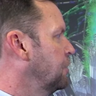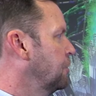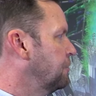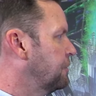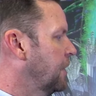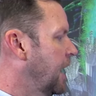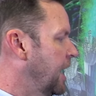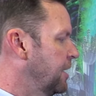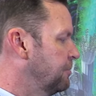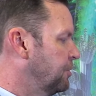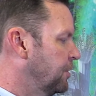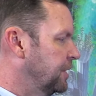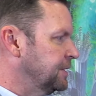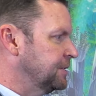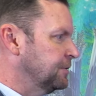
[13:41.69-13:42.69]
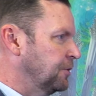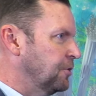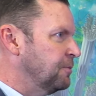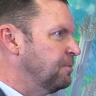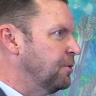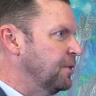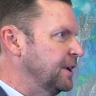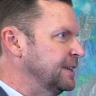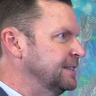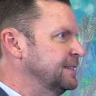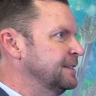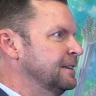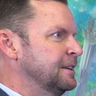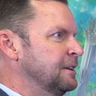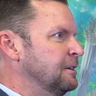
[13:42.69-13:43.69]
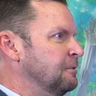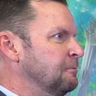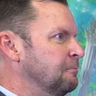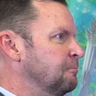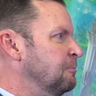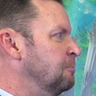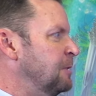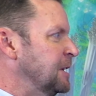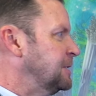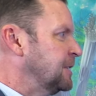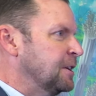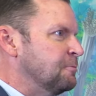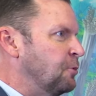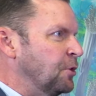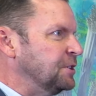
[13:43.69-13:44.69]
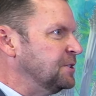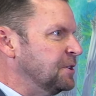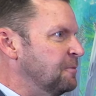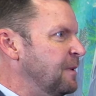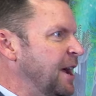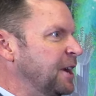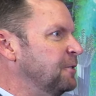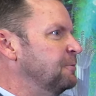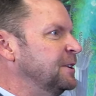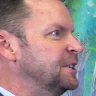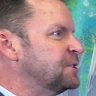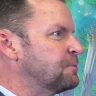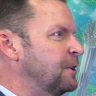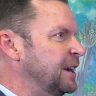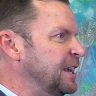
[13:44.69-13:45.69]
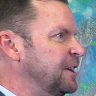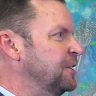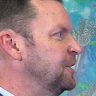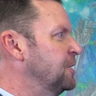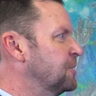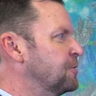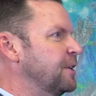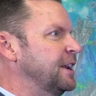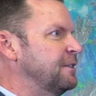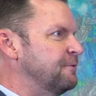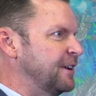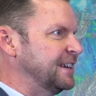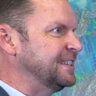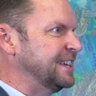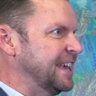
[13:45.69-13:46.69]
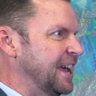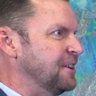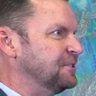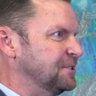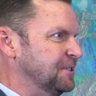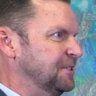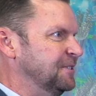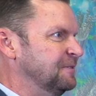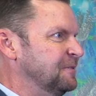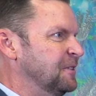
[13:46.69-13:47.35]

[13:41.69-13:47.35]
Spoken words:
can go for higher points or lower points. Basically, the points don't matter. We just want to hear your great advice and counsel.